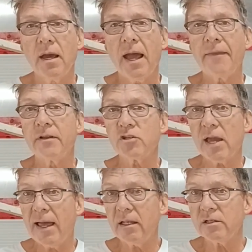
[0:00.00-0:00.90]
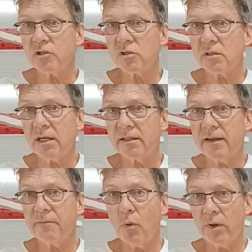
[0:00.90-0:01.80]
And the challenge that
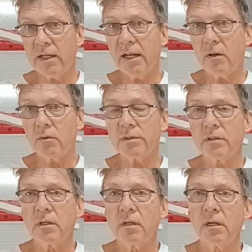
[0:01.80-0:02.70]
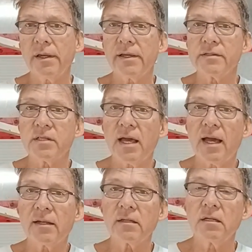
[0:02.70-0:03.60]
they pointed out is
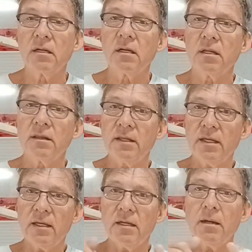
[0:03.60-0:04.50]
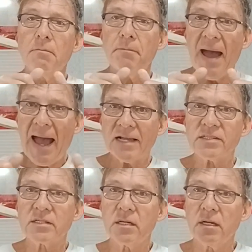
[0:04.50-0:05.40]
that the
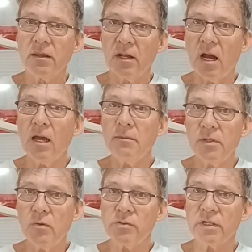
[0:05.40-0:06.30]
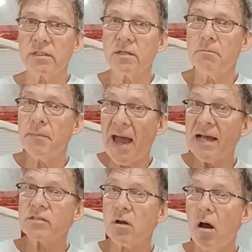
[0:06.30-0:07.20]
mask that I am using to
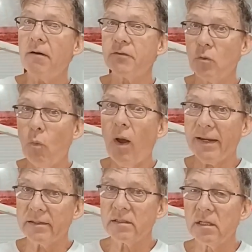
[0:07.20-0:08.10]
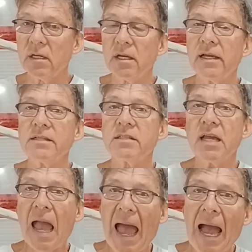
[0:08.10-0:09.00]
mask off the white is
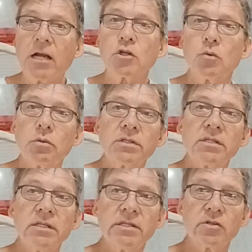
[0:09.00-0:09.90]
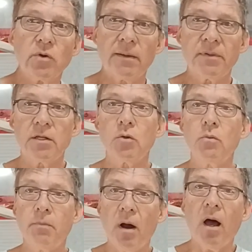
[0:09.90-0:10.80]
the actual C-stripe that you
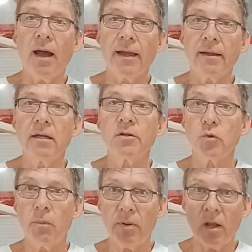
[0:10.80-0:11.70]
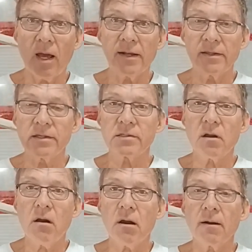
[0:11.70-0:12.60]
buy to apply to this
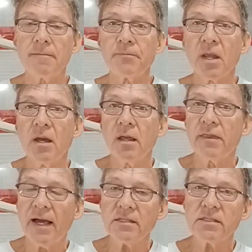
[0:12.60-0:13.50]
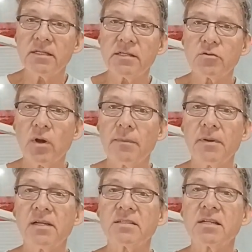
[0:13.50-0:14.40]
car. That C-stripe
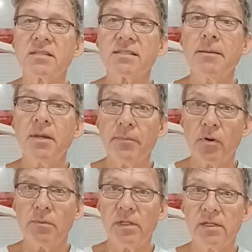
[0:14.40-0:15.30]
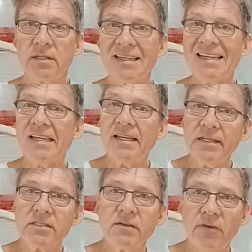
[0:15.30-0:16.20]
is semi-permanent. The
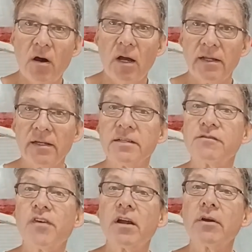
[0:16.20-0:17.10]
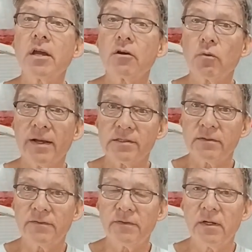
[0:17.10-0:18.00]
adhesive on it is very aggressive.